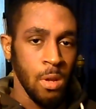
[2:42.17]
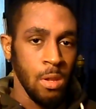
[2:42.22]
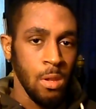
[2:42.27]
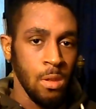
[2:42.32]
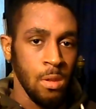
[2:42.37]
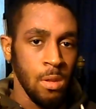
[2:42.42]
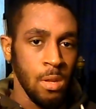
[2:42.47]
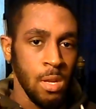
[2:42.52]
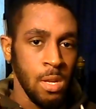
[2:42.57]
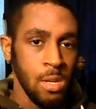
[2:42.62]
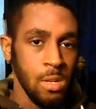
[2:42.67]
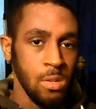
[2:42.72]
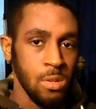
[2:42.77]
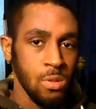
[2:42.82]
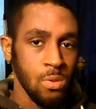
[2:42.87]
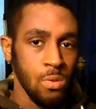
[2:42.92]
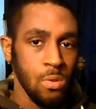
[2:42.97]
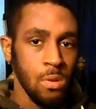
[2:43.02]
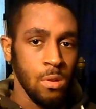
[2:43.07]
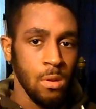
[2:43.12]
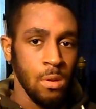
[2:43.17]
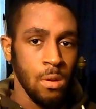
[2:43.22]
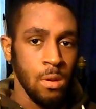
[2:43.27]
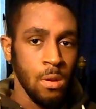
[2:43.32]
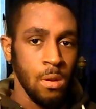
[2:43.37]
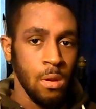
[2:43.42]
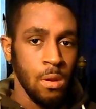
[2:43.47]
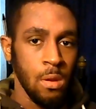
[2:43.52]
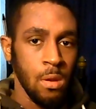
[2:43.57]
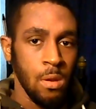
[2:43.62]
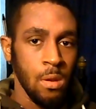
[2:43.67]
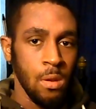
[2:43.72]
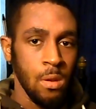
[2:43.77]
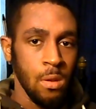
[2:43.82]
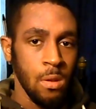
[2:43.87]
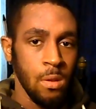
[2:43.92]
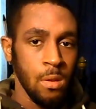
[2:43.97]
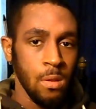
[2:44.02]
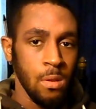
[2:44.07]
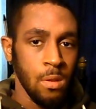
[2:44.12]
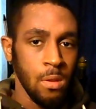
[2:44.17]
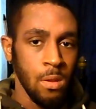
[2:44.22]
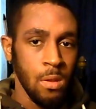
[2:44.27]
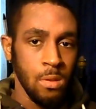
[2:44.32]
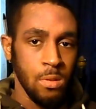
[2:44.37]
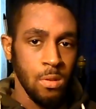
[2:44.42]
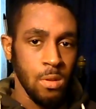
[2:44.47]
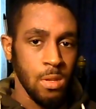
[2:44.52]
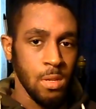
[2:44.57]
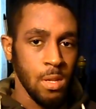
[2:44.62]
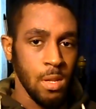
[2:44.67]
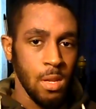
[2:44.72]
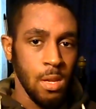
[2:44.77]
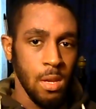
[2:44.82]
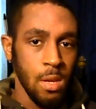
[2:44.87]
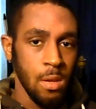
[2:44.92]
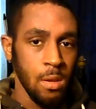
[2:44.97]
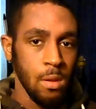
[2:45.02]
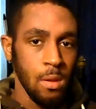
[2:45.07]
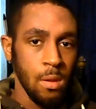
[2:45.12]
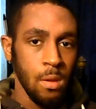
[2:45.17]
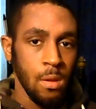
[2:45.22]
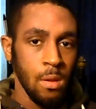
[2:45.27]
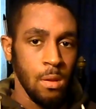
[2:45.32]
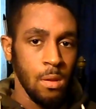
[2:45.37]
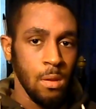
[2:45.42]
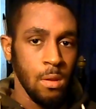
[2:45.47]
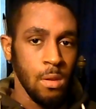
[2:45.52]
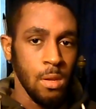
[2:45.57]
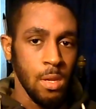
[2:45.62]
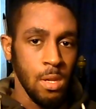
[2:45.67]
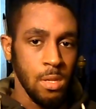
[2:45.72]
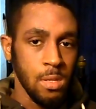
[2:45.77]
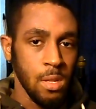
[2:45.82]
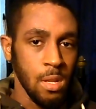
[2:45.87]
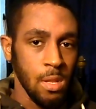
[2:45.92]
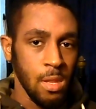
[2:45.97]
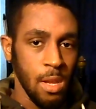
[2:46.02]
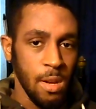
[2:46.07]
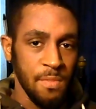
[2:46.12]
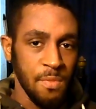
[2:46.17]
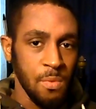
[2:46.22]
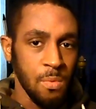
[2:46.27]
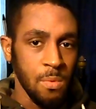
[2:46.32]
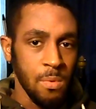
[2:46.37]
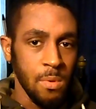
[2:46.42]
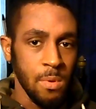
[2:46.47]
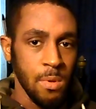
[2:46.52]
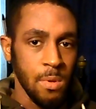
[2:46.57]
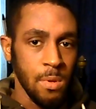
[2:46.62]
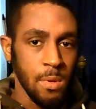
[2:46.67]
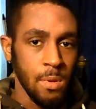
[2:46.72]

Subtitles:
But Esau doesn't care. He's the devil.